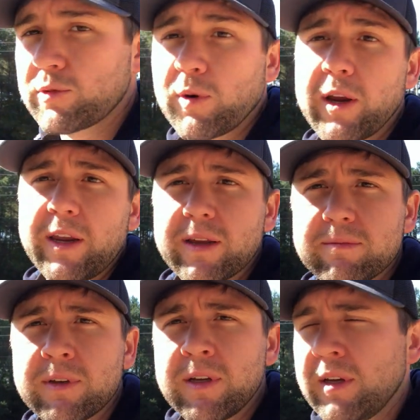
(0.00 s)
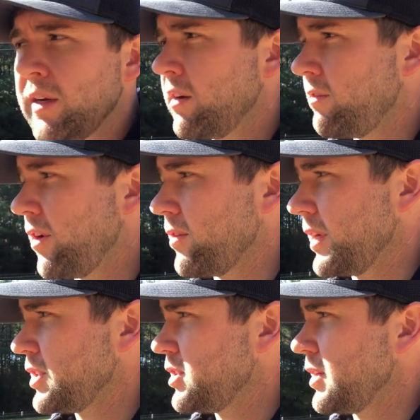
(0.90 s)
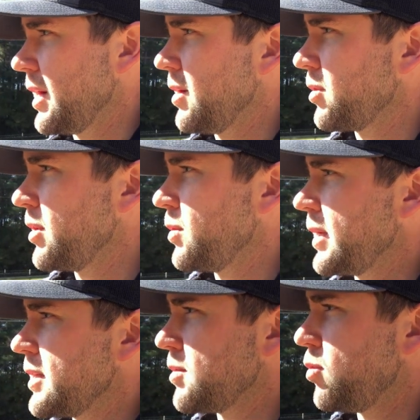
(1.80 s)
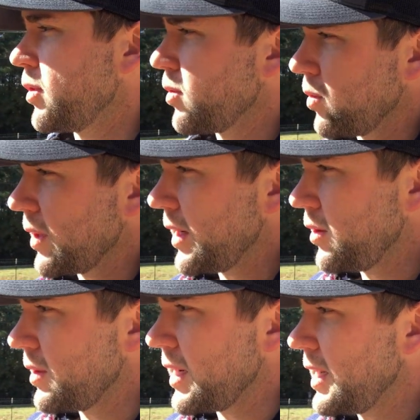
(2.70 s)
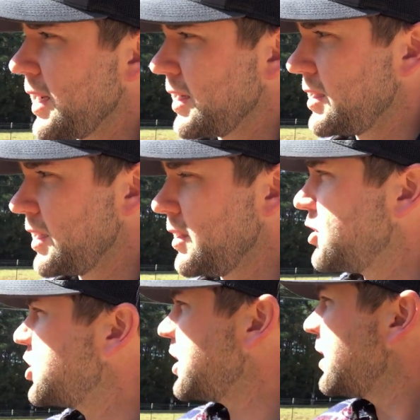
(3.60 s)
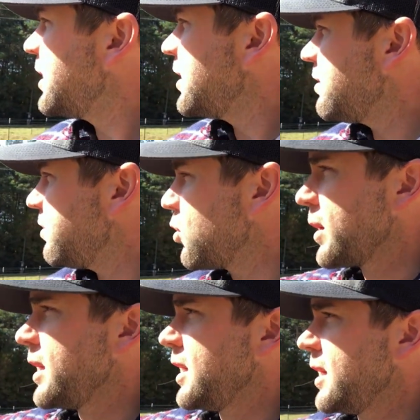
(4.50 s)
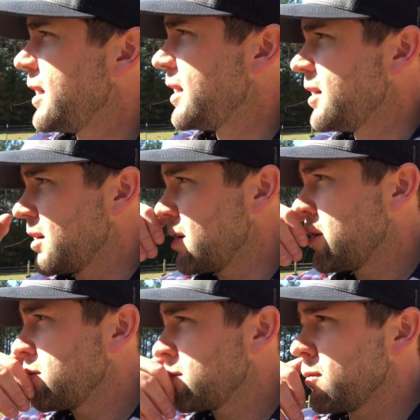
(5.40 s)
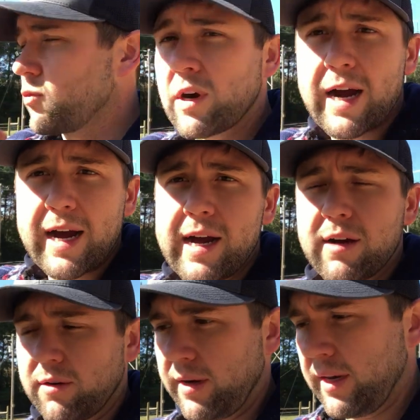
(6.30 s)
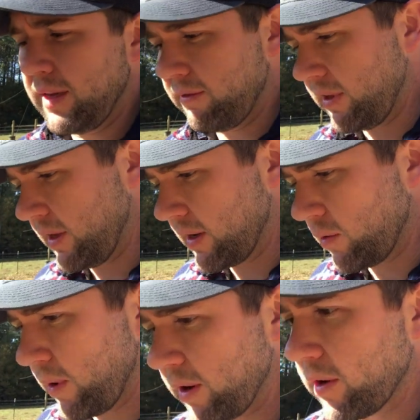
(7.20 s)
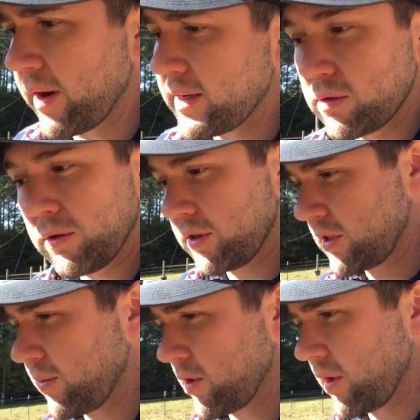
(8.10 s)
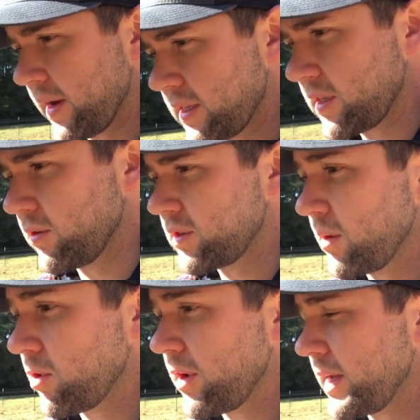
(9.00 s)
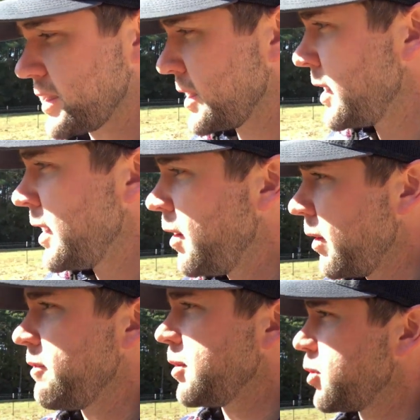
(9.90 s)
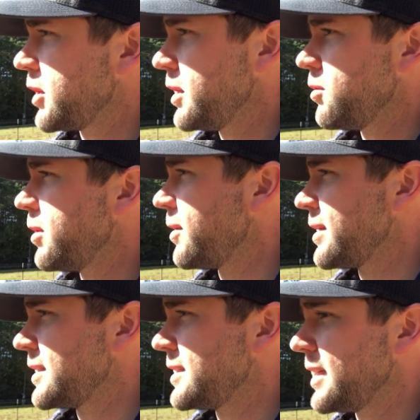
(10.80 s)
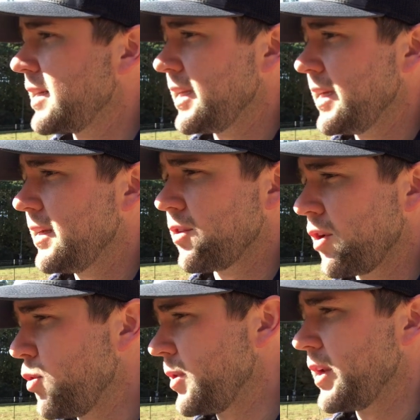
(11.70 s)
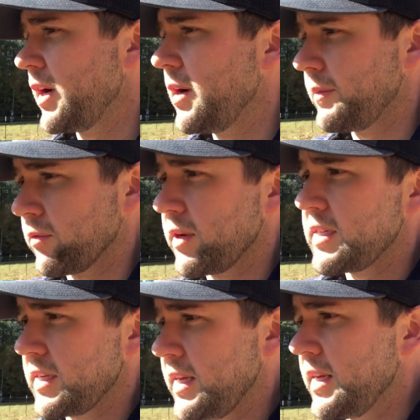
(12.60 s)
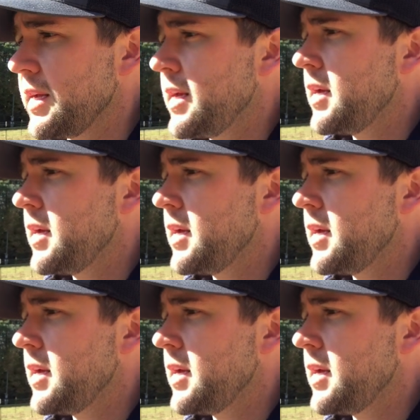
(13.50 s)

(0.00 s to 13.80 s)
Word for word: spring and fall next year. I really want to get to the point where we're not doing any kind of tillage for any rye or any of the winter grass or the summer grass. So with summer grass we've done pretty good, we don't have to till in or open it up and reseed,